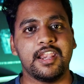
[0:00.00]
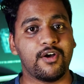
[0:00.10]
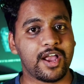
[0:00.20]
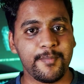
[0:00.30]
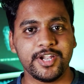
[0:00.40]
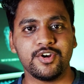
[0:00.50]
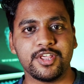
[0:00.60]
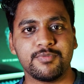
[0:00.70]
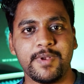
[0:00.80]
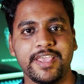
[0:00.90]
Now coming to
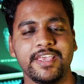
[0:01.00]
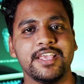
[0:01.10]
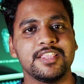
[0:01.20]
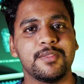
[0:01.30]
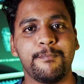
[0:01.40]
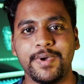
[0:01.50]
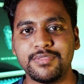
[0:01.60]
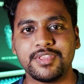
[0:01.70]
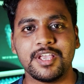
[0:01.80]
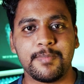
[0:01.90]
display, the
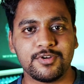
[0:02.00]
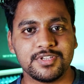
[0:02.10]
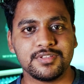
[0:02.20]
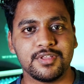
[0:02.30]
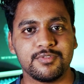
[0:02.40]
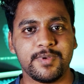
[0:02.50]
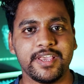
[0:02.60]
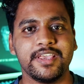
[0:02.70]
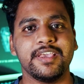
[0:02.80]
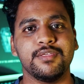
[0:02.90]
best thing about this
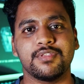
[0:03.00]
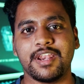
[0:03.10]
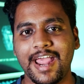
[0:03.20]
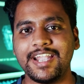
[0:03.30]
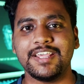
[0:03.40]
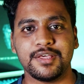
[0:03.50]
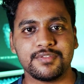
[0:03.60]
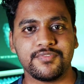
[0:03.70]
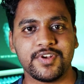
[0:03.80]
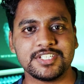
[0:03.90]
display is the
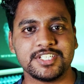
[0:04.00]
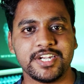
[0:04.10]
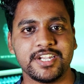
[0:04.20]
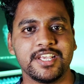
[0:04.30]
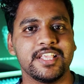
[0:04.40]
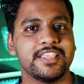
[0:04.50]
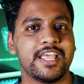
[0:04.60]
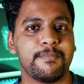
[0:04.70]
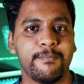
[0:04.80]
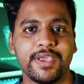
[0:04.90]
90Hz refresh rate
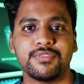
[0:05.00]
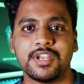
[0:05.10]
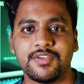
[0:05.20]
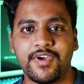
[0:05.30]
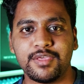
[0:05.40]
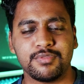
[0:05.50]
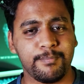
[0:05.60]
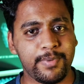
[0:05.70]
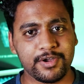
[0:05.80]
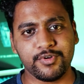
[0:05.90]
that makes the device
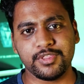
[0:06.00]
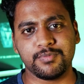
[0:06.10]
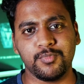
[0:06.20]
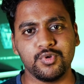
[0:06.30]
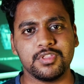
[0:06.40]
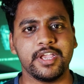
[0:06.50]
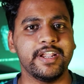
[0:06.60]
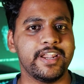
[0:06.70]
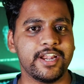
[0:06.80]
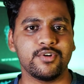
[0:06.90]
buttery smooth
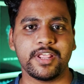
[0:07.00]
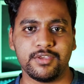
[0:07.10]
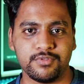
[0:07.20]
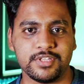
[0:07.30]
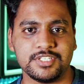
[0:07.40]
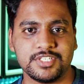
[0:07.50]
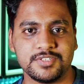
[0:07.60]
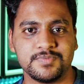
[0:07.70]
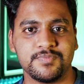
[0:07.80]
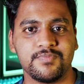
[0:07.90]
in day-to-day usage.
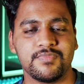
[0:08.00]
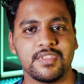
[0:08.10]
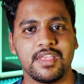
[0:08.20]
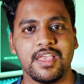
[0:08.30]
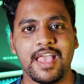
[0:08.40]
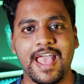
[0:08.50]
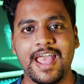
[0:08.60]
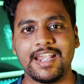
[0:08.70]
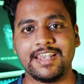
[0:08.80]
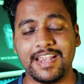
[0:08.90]

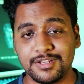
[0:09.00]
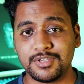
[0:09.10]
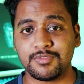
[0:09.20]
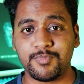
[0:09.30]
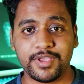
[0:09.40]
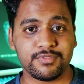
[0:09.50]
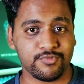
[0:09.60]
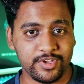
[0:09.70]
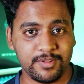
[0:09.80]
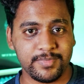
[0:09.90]
And let's just praise
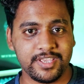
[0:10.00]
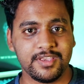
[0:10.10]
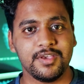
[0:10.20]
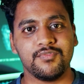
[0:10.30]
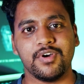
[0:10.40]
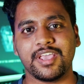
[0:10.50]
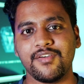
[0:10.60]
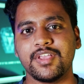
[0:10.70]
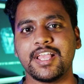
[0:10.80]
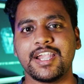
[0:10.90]
Realme for
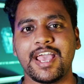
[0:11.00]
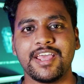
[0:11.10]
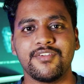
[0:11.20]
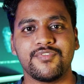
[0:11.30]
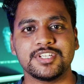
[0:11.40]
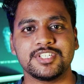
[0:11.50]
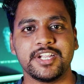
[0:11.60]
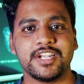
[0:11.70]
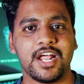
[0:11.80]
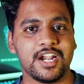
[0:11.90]
giving that higher refresh
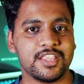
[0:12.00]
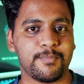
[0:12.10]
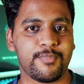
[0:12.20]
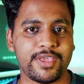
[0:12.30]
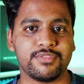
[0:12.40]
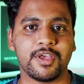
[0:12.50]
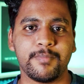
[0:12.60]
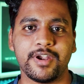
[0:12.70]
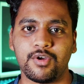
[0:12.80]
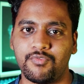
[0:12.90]
rate under the price
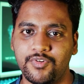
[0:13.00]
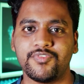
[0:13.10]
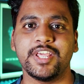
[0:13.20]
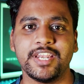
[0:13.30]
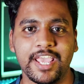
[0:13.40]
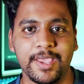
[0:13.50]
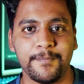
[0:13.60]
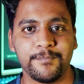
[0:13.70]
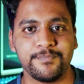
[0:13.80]
segment of 15K.